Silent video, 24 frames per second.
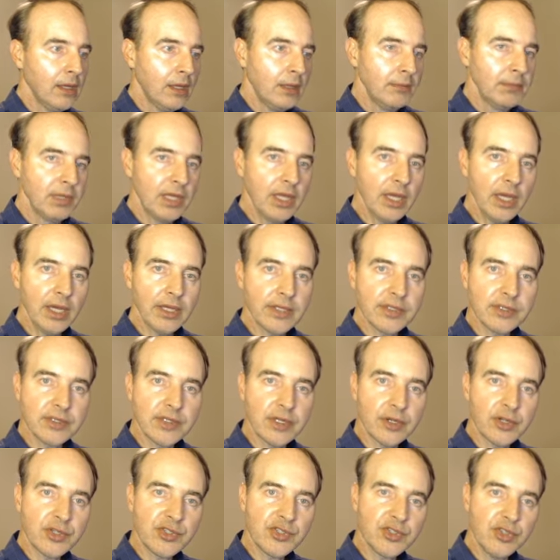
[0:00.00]
Because
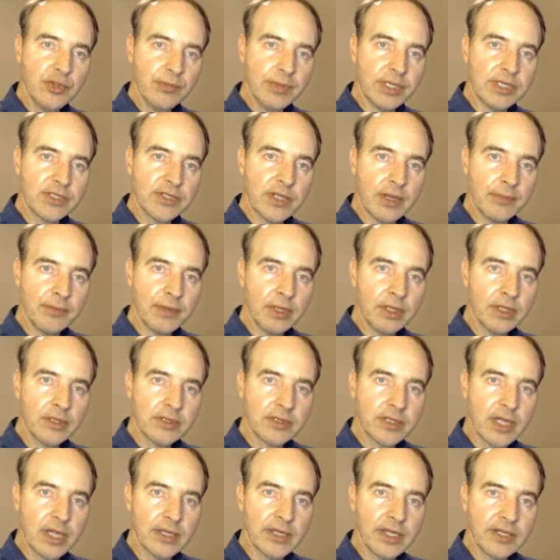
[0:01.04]
they're assuming something that's
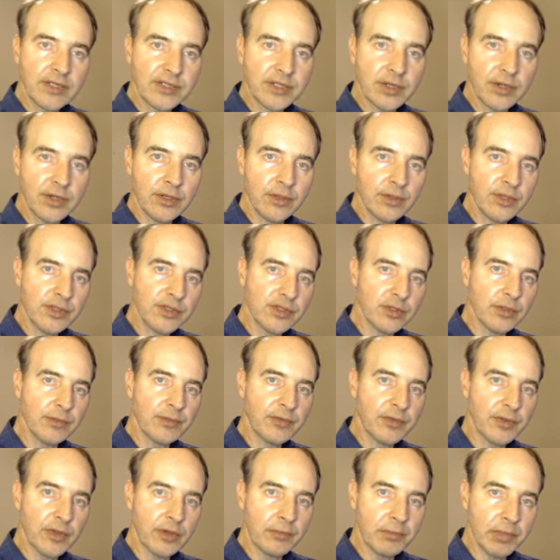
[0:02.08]
not necessary to assume
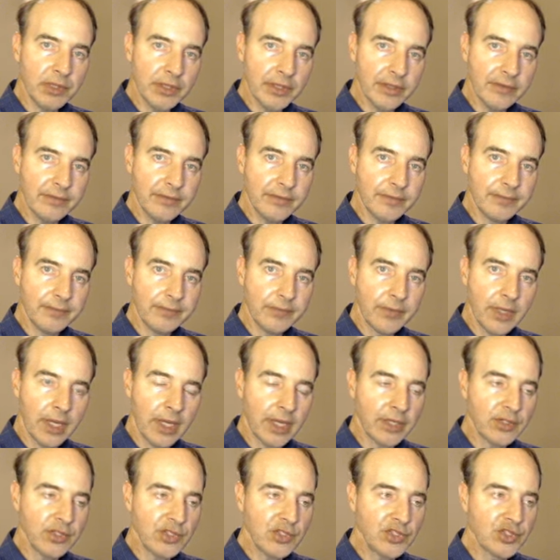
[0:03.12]
for their belief. Like
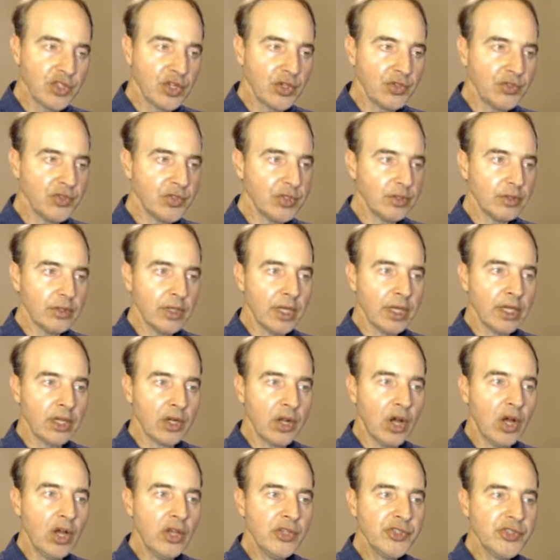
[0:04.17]
I just showed you, they can
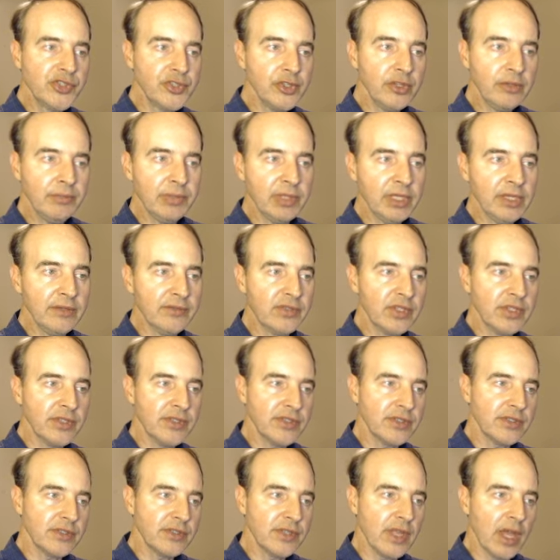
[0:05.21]
all still believe
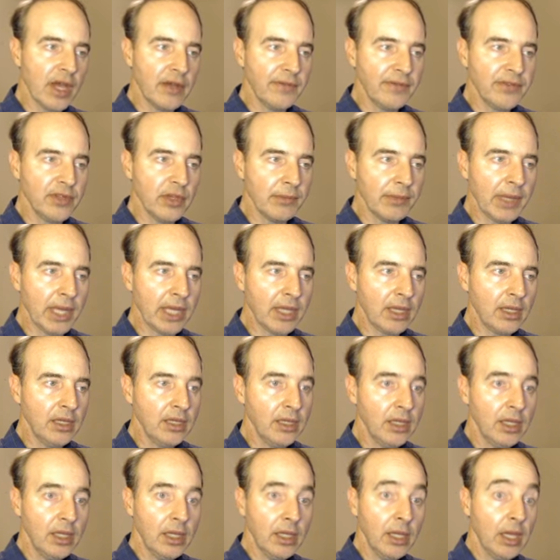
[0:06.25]
Jesus is the Alpha and the Omega.
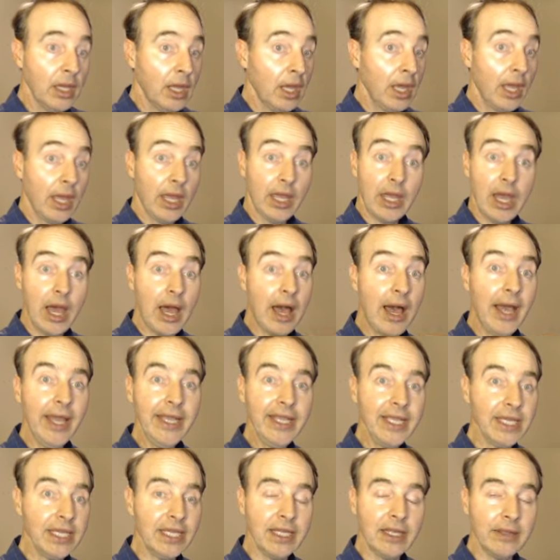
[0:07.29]

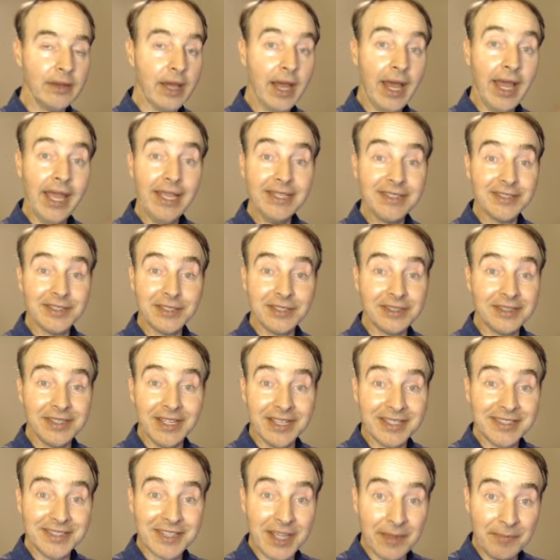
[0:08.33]
I
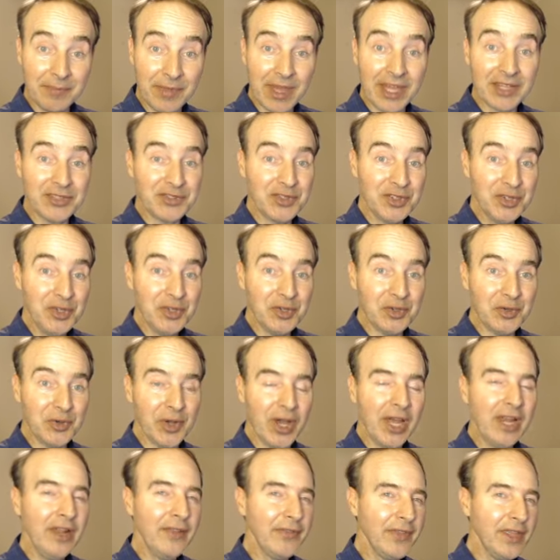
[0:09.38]
accept that too.
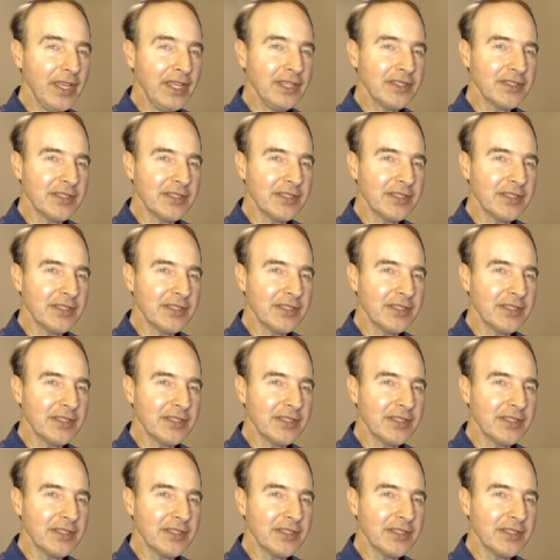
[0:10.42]
I don't think he's